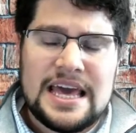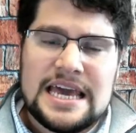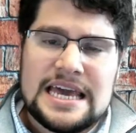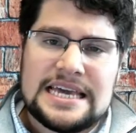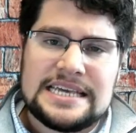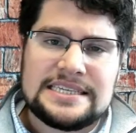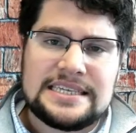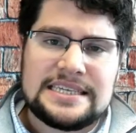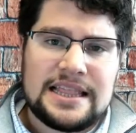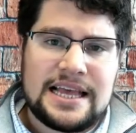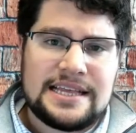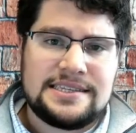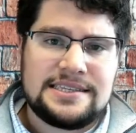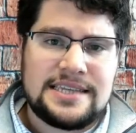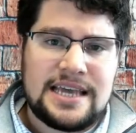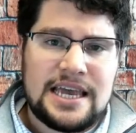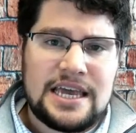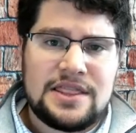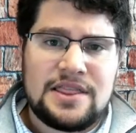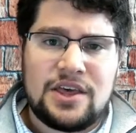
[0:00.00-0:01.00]
is, let's
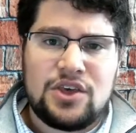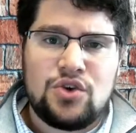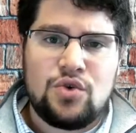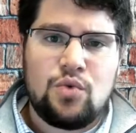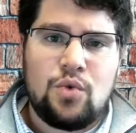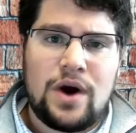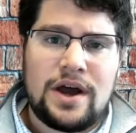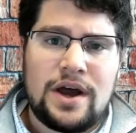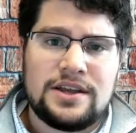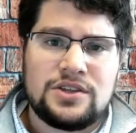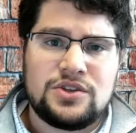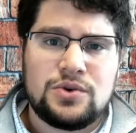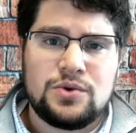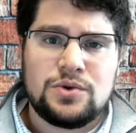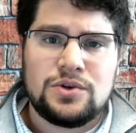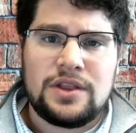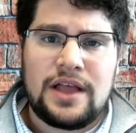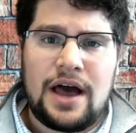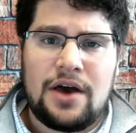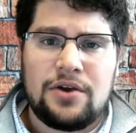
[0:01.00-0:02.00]
say that you wanted to
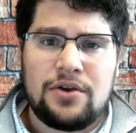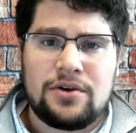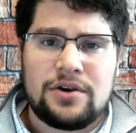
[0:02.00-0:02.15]
allow your